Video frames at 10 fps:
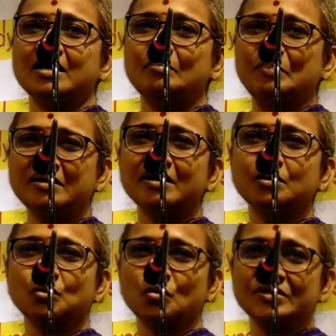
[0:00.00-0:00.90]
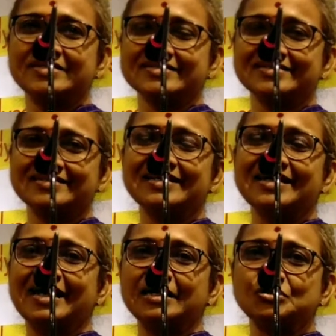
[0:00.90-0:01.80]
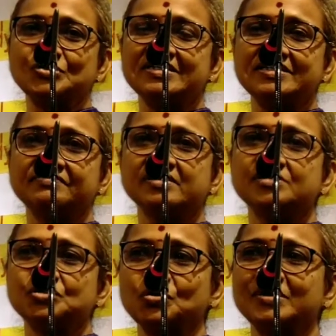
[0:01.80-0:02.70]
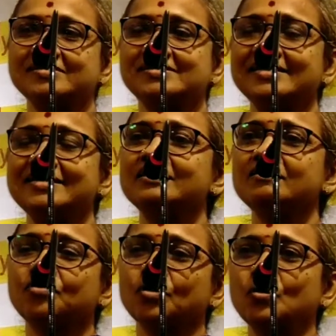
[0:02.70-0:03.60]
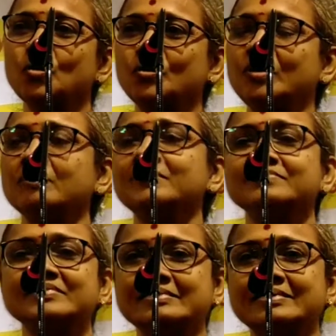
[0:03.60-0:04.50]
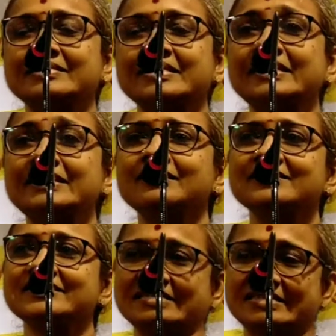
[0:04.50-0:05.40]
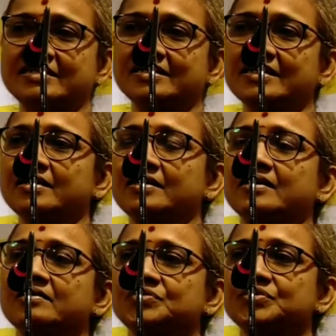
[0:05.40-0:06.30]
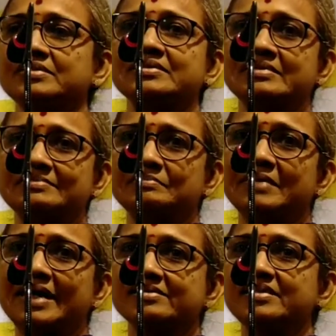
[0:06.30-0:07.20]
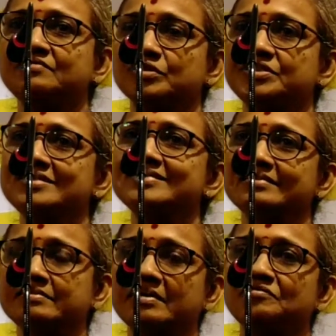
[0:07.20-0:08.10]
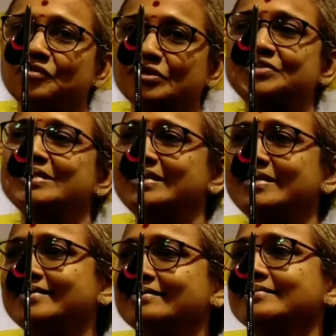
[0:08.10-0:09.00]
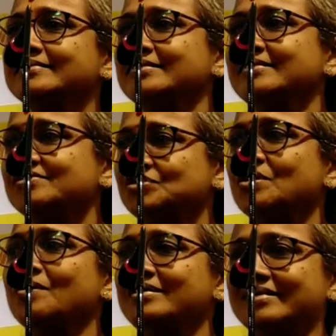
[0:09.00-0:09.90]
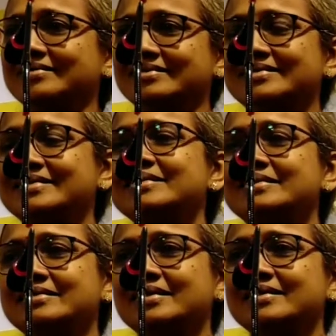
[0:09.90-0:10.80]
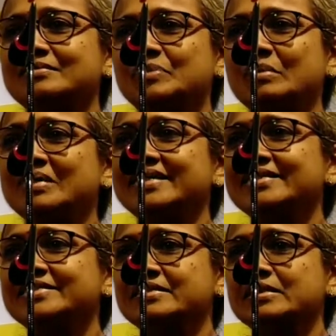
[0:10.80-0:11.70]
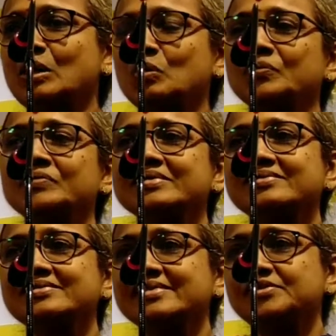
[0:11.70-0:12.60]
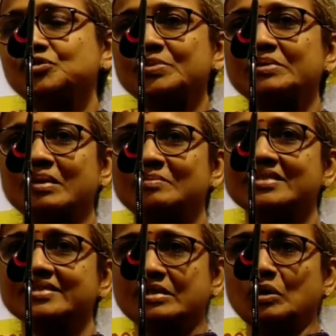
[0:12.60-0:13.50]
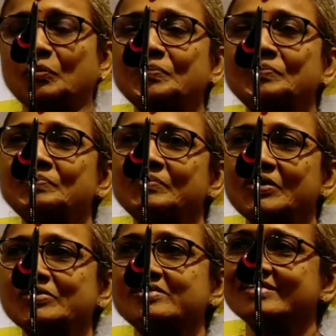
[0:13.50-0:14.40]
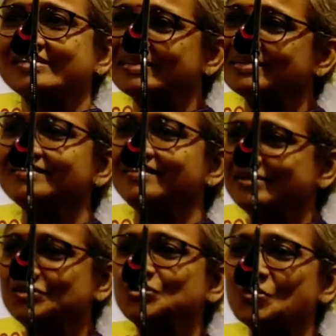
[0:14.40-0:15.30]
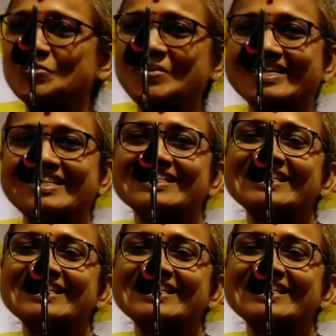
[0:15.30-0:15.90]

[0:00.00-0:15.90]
Aparna she first wrote a serial for Gokulam English, to the magazine for children. Unfortunately, it's not in publication now. It ceased to be published now because the ends don't meet.